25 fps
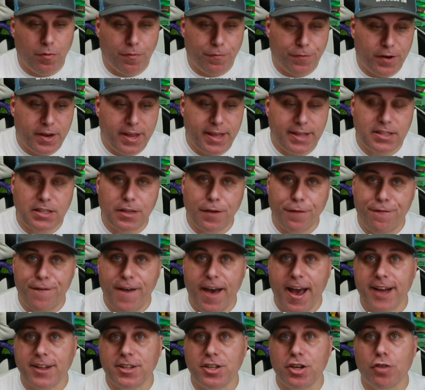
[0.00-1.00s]
forget to
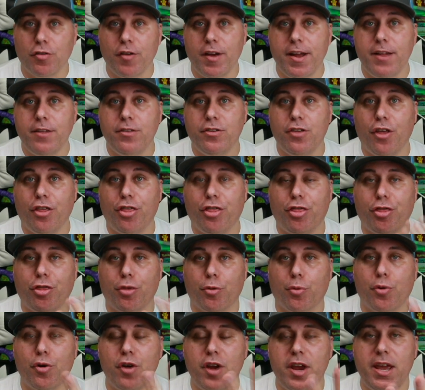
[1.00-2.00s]
factor in the
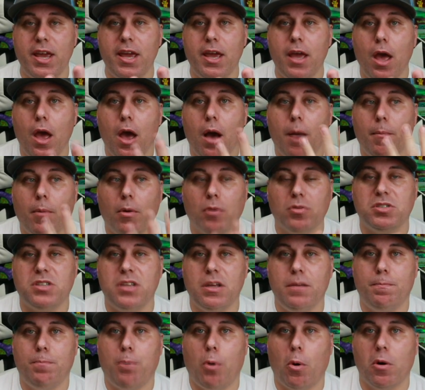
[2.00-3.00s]
3 most
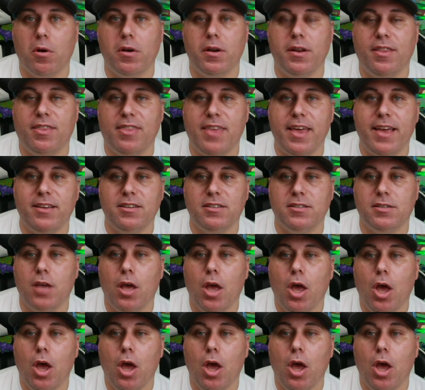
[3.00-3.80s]
important things,